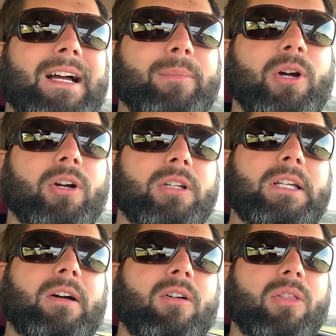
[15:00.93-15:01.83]
I'm
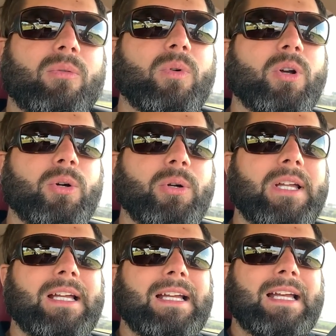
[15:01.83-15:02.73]
currently on the road
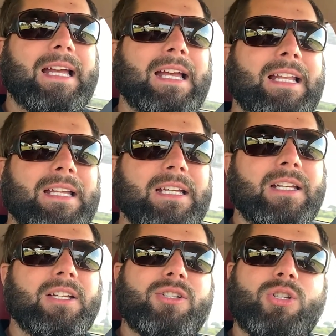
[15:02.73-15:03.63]
heading
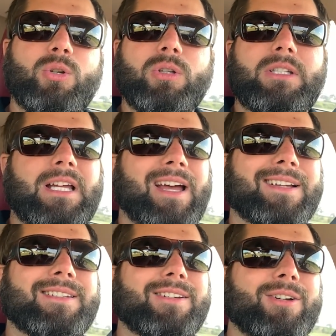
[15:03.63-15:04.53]
to the
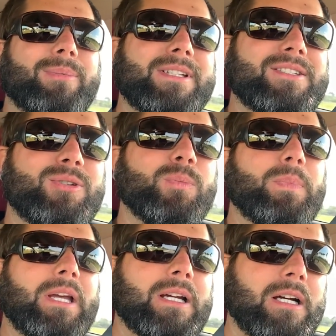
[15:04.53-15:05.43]
taxidermist to
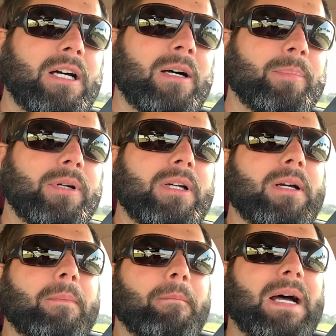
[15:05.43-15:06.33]
pick up
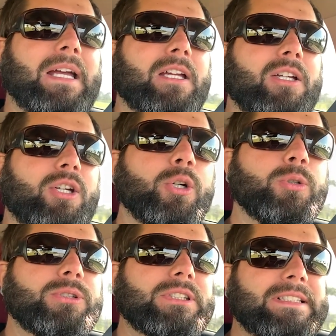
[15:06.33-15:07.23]
my
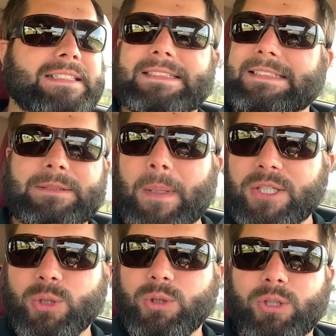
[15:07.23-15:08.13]
goose. It's a
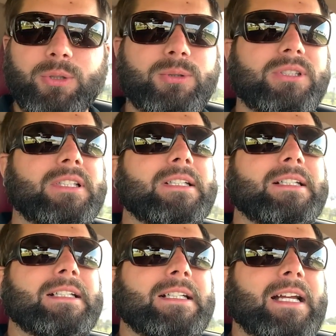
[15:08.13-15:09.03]
special goose,
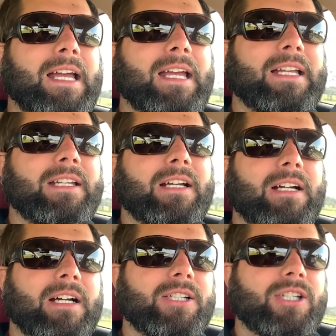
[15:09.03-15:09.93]
and
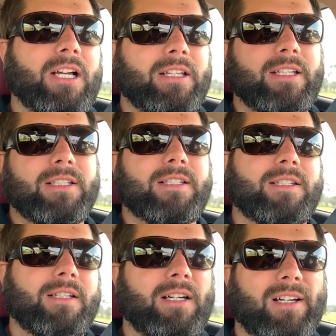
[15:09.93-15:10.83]
uh, I shot this
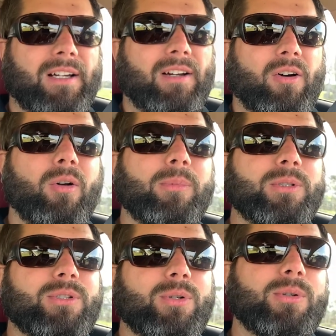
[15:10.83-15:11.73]
uh,
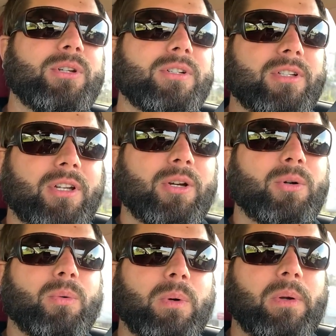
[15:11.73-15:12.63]
almost two years
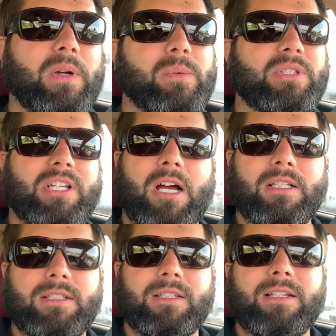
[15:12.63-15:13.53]
ago when we were in
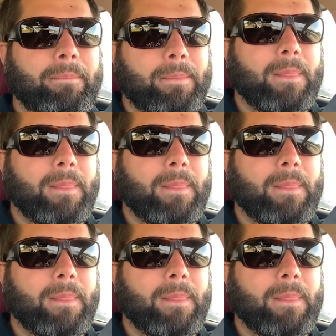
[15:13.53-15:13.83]
Wisconsin.